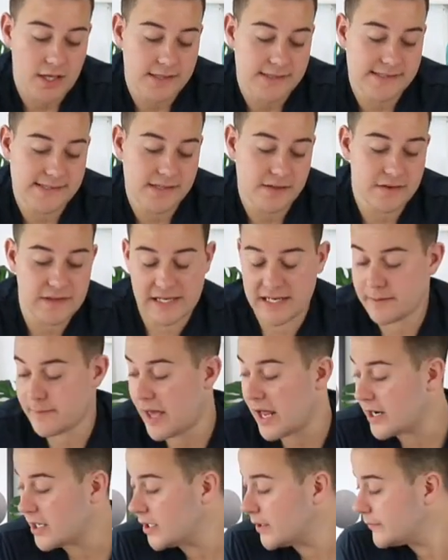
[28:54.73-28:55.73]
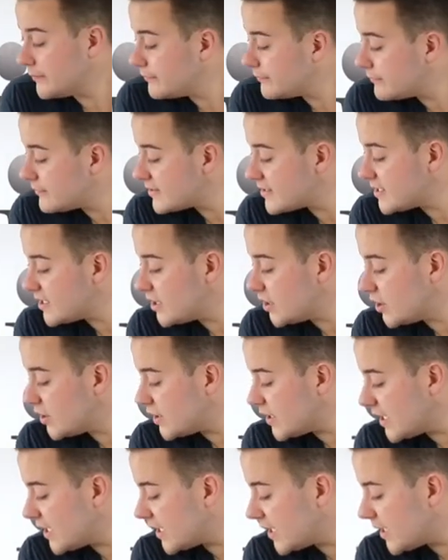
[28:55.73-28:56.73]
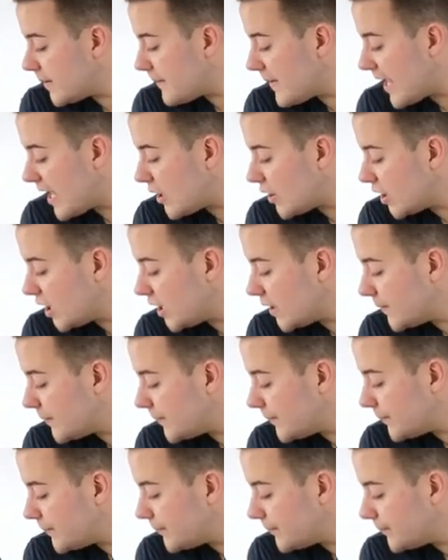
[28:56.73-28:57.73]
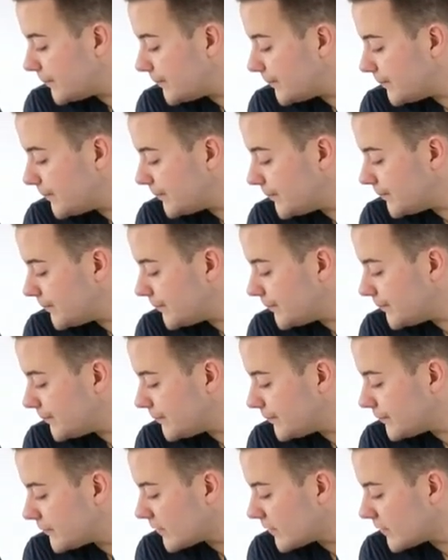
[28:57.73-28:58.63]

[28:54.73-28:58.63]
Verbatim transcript: still thinking about it. Still thinking about it. Mm-mm-mm.